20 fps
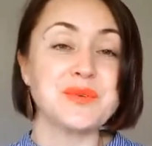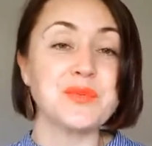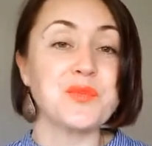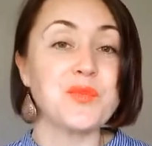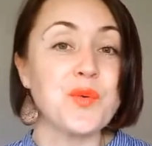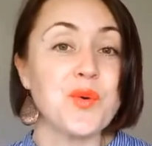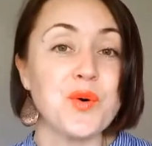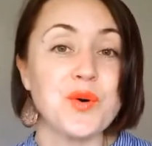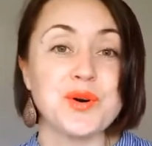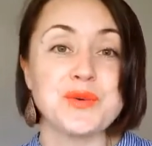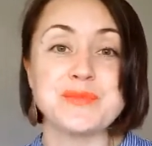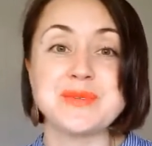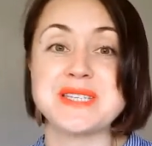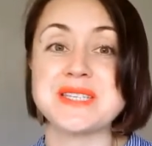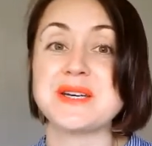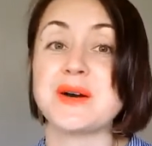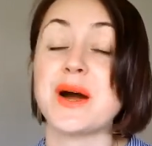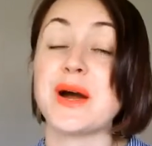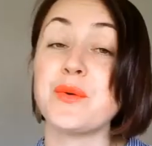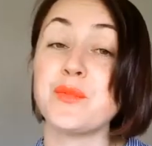warm,
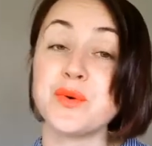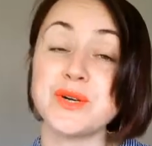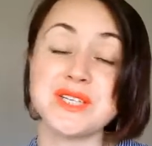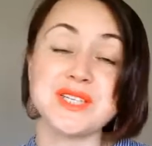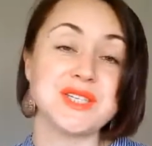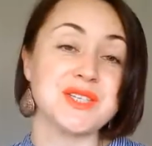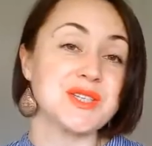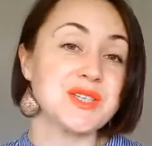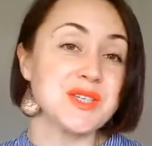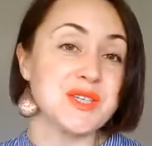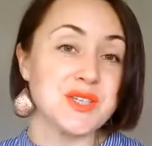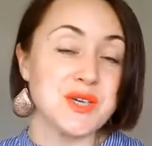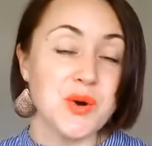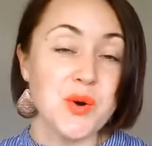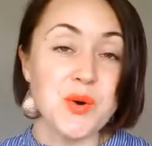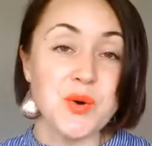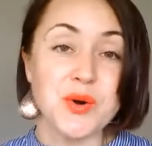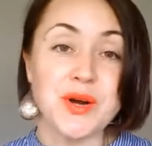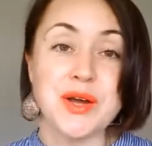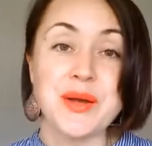so I wanted to
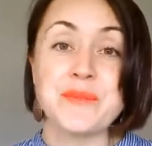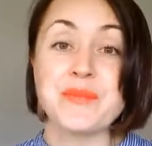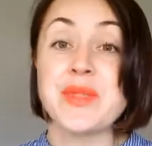talk